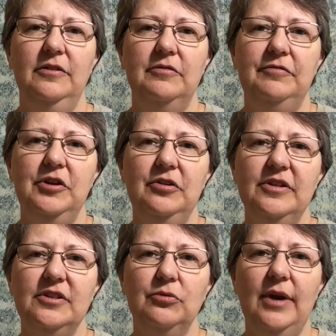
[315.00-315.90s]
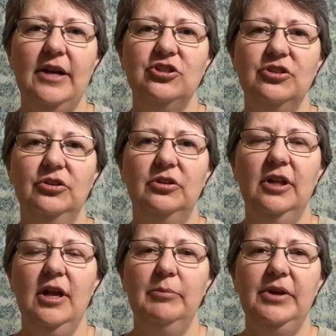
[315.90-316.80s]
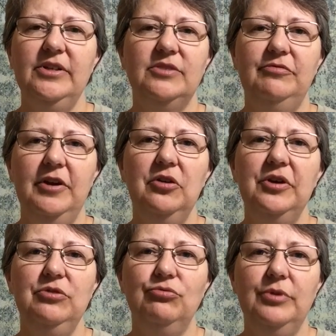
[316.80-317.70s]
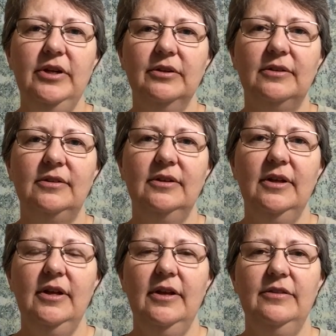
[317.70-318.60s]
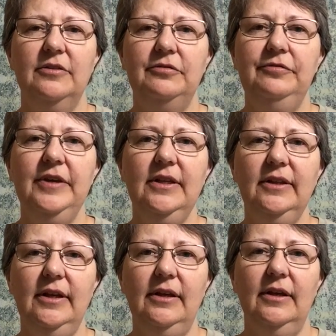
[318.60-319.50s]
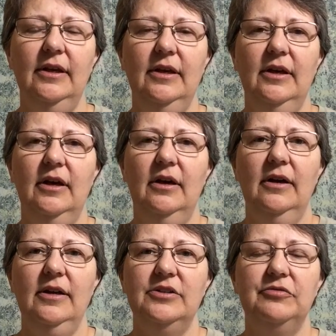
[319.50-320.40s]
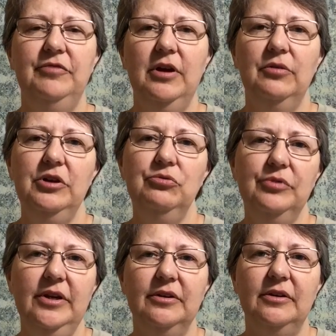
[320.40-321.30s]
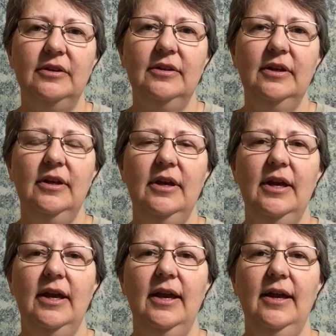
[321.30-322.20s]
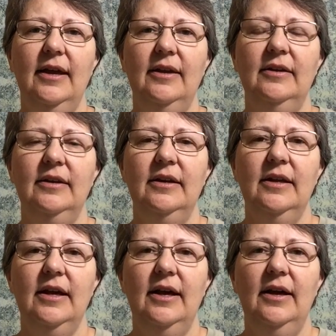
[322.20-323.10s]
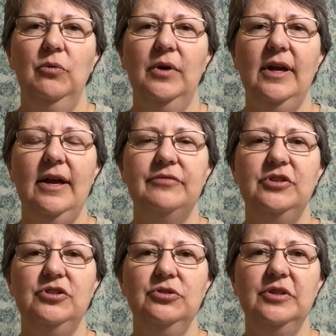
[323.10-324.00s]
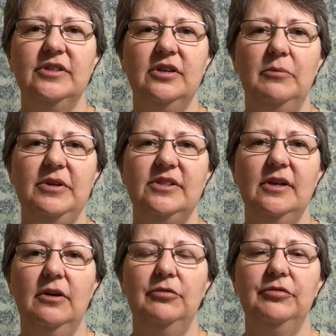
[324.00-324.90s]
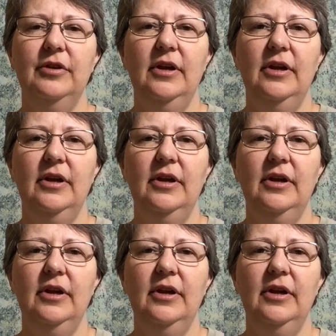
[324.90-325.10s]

the fear is irrational, but it's very real. The feeling is very real. And what I have to do is tell myself,